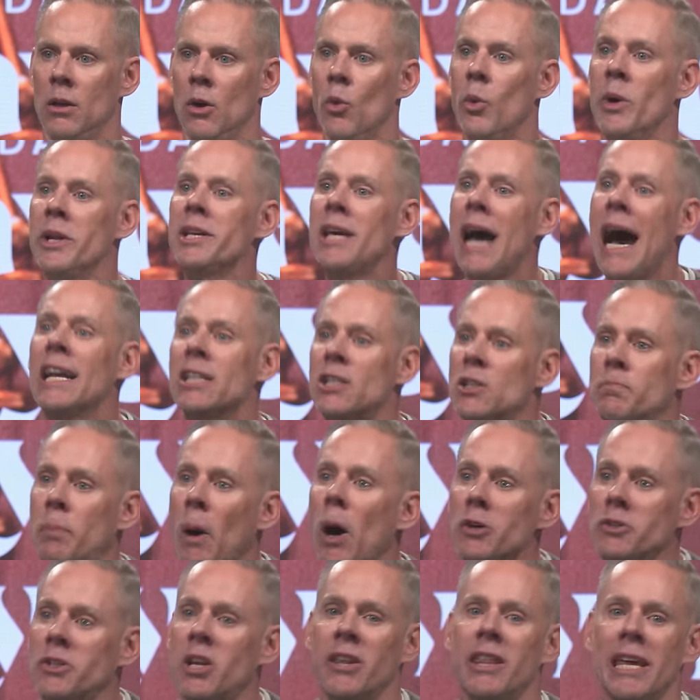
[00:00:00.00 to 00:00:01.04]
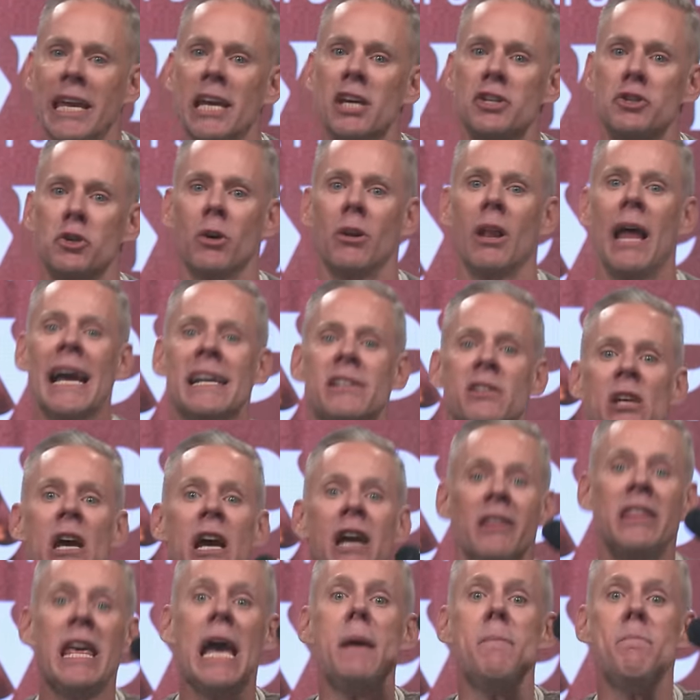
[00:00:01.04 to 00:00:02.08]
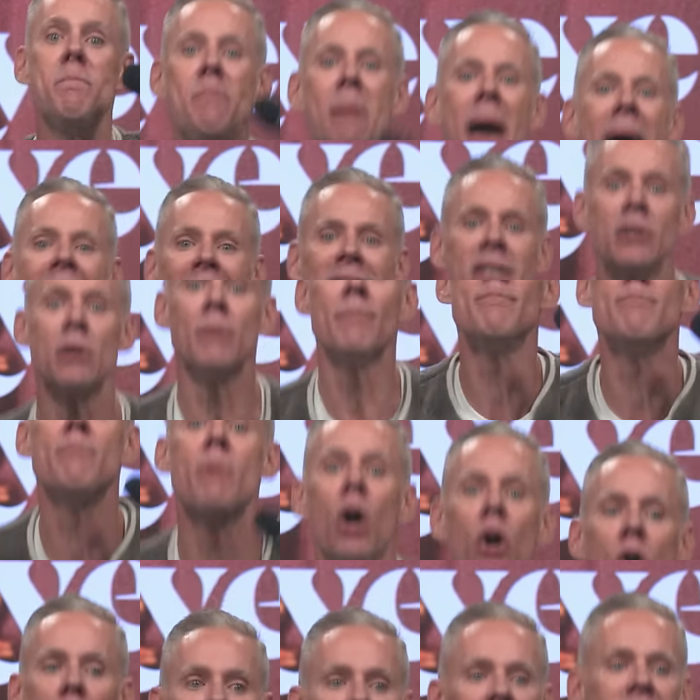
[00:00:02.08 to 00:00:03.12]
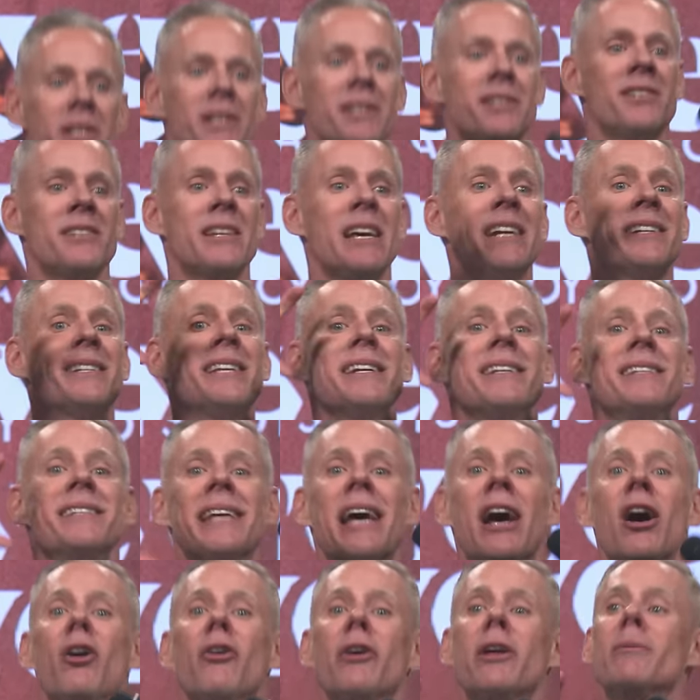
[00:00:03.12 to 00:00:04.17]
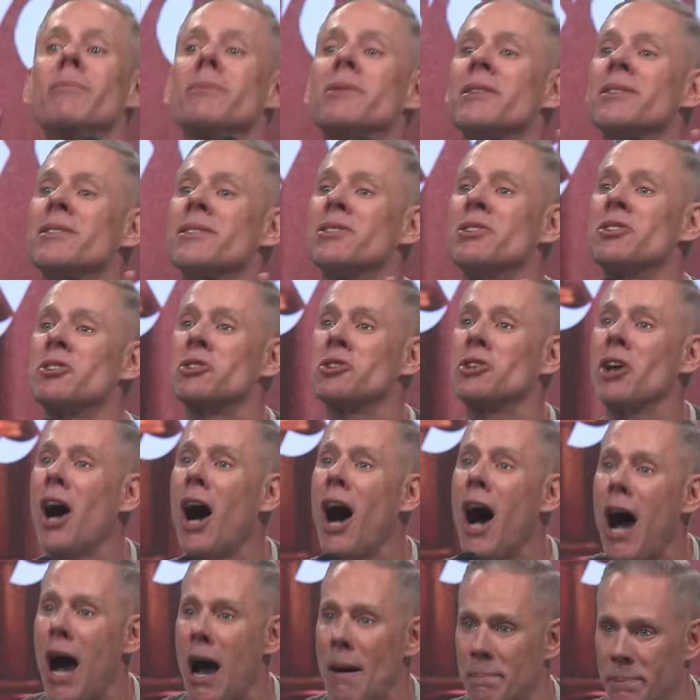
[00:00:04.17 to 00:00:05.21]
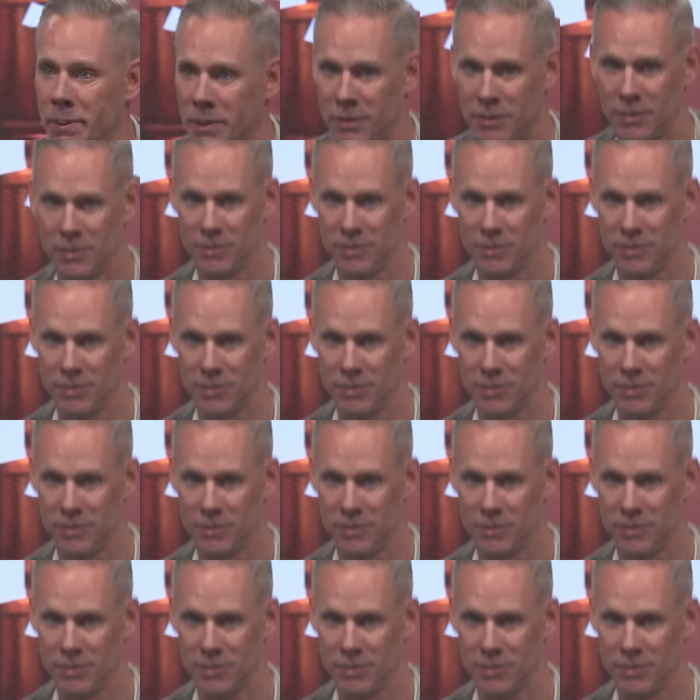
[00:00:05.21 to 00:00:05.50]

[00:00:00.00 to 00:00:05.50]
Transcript: When God spoke to the Israelites, they begged Moses to tell him to stop.